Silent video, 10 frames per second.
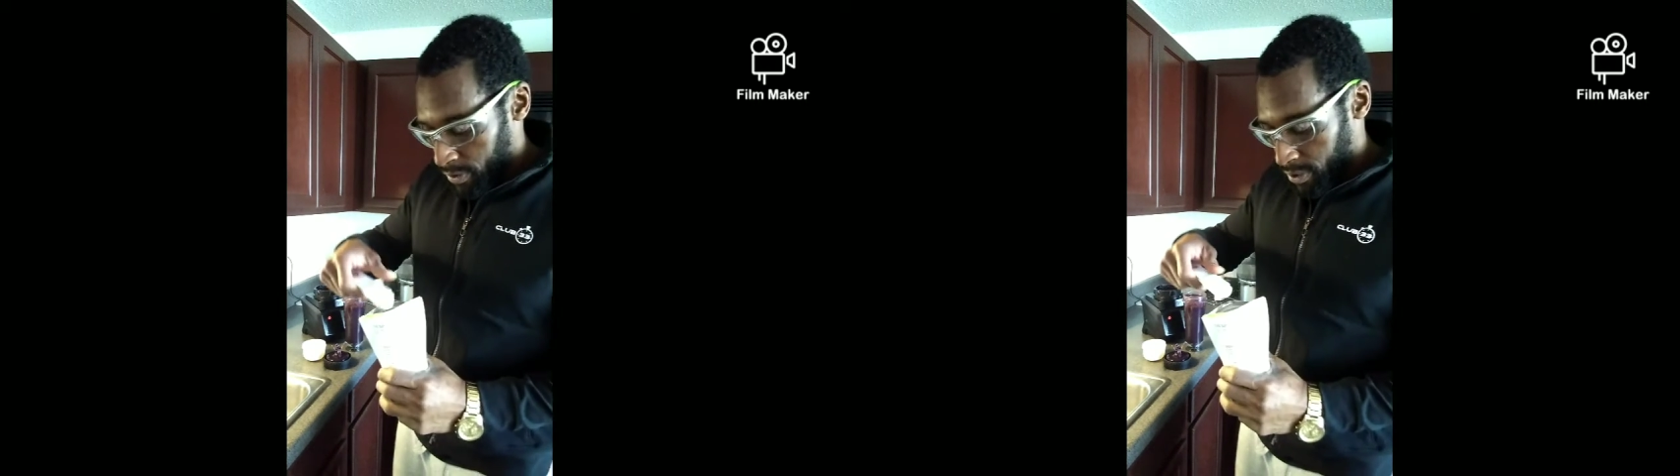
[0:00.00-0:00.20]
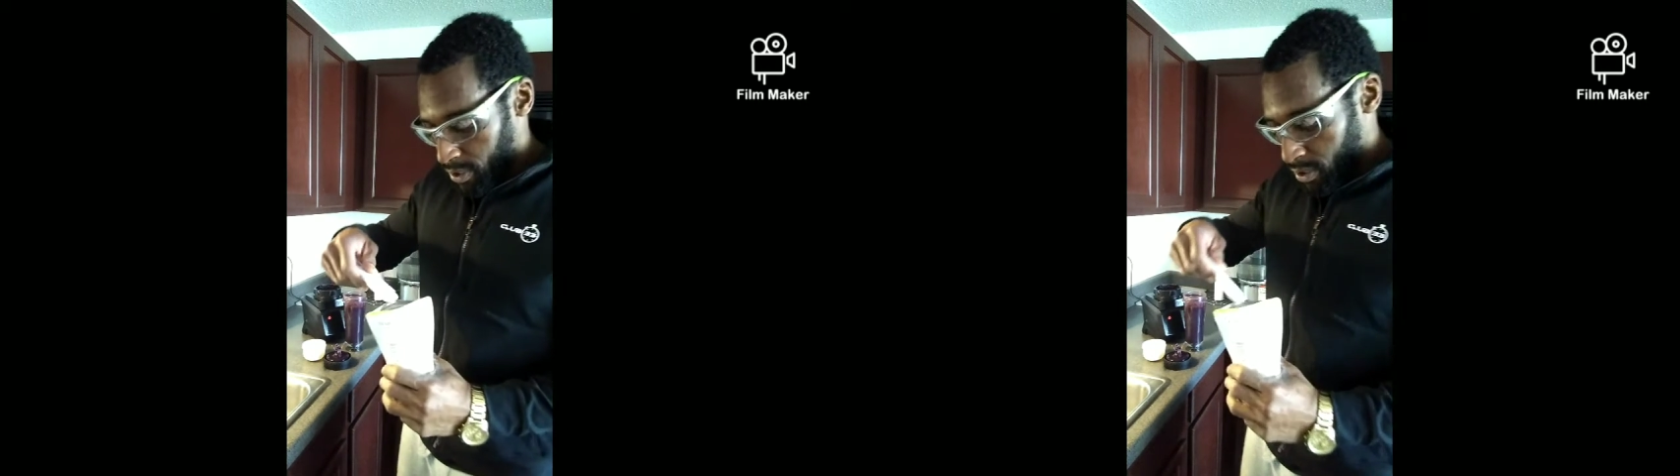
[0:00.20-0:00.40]

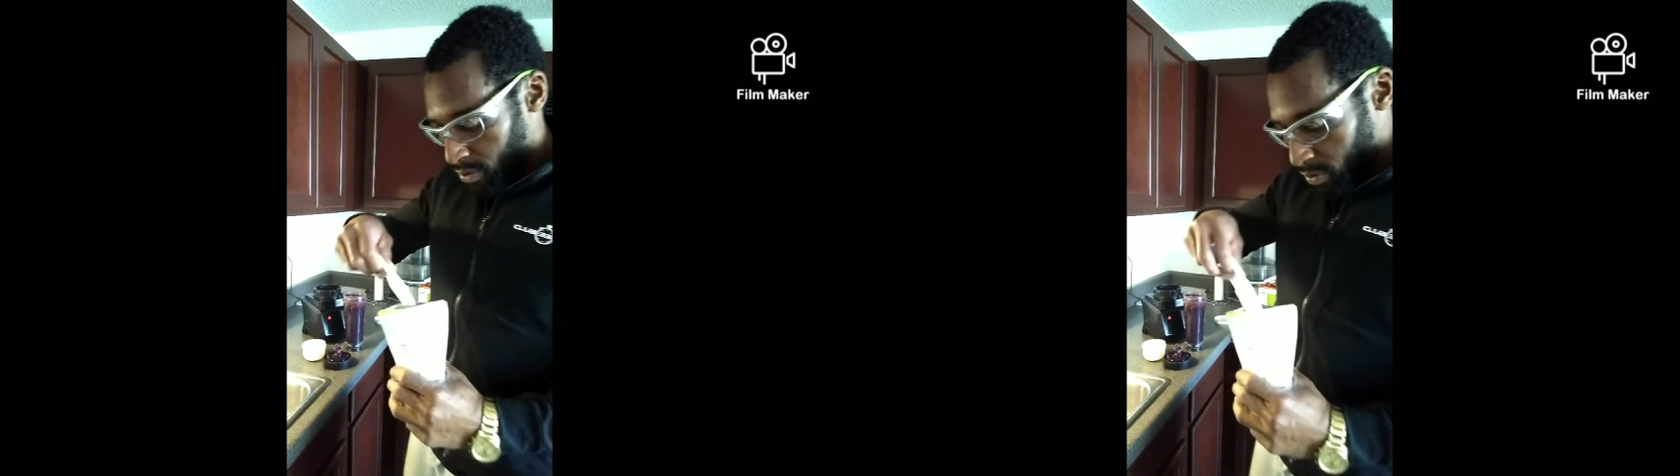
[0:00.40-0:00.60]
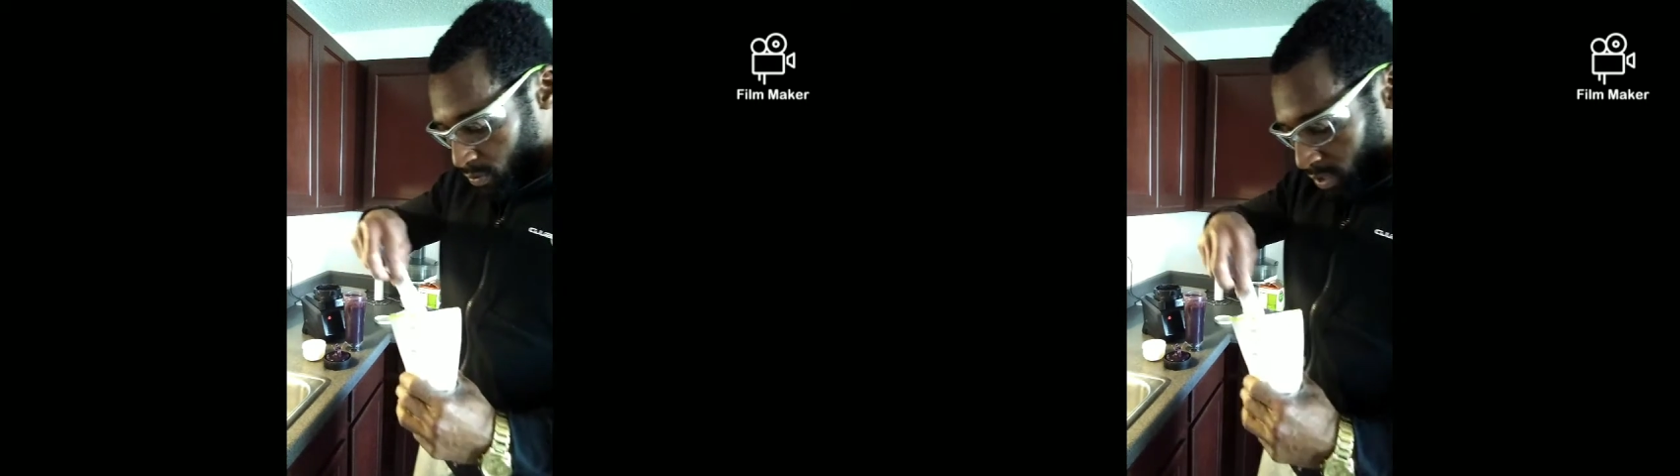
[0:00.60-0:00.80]
You know,
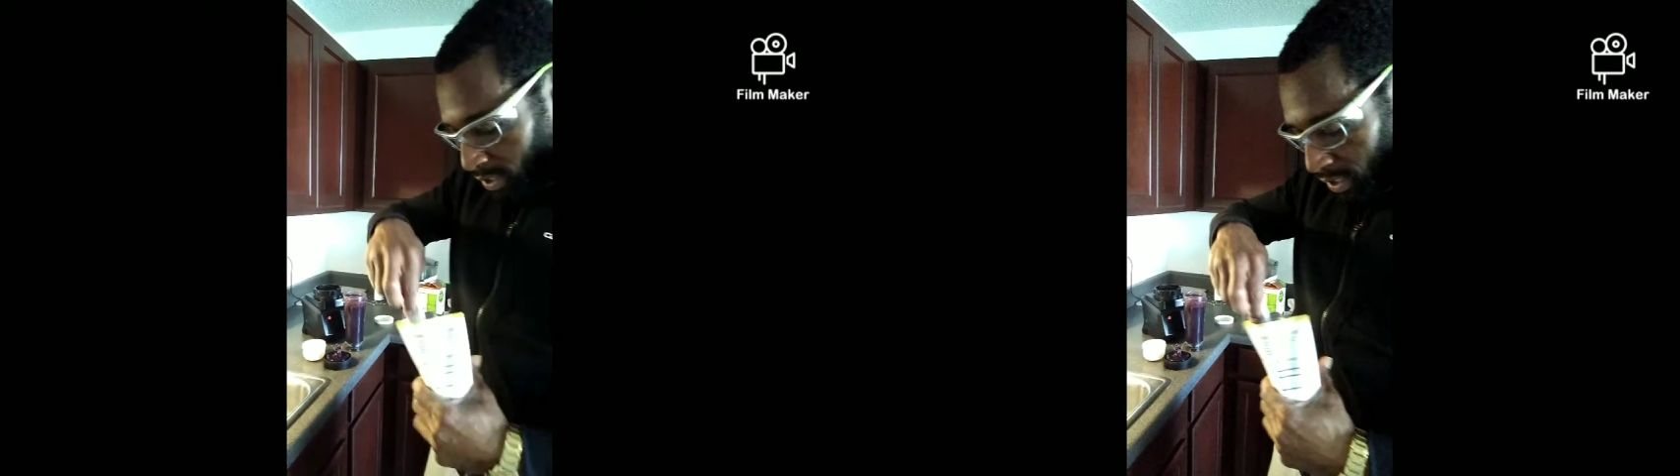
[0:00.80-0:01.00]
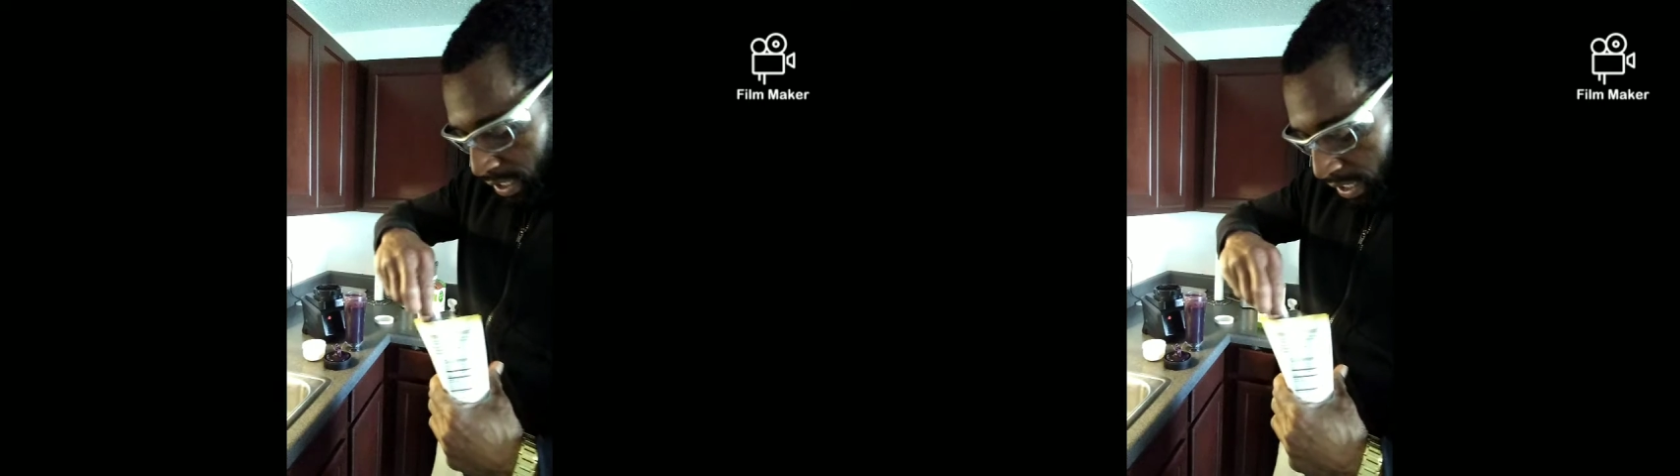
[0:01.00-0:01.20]
only once a